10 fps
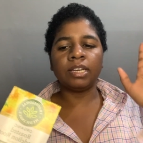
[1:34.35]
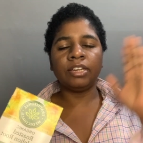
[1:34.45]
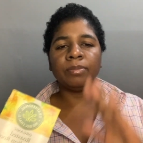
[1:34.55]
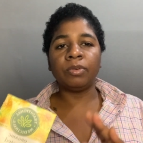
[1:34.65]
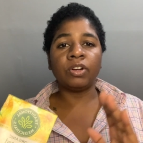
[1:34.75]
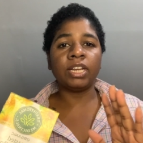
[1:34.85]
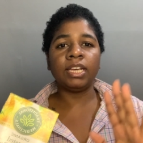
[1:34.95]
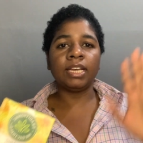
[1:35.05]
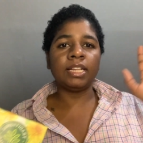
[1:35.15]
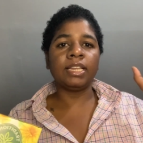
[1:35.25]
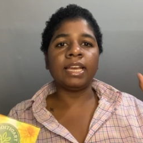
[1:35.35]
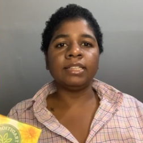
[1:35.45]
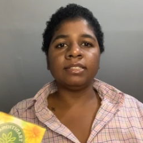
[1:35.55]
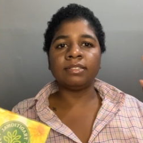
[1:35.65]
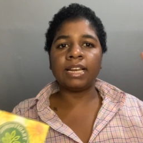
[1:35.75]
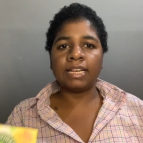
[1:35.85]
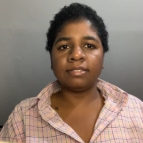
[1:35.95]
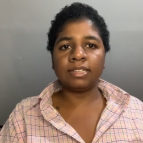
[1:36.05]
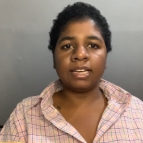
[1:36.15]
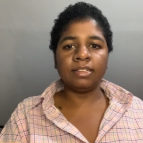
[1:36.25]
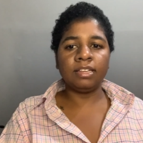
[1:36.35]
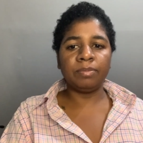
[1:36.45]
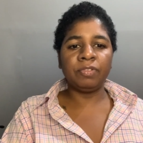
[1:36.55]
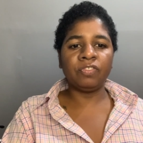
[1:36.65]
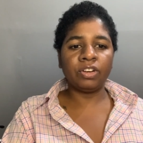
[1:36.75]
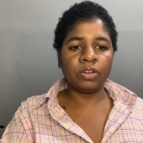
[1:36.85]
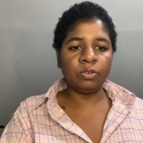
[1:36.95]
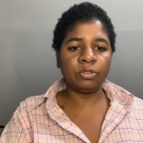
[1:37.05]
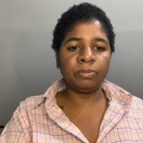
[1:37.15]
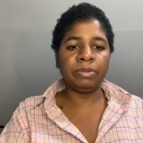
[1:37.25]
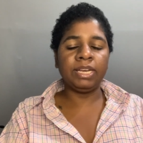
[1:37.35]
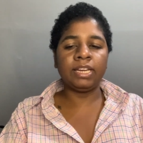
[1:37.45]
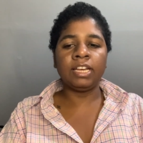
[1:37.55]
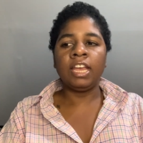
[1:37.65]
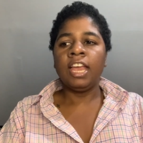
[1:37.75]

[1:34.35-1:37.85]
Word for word: in the morning and night is the last thing i take before i go to bed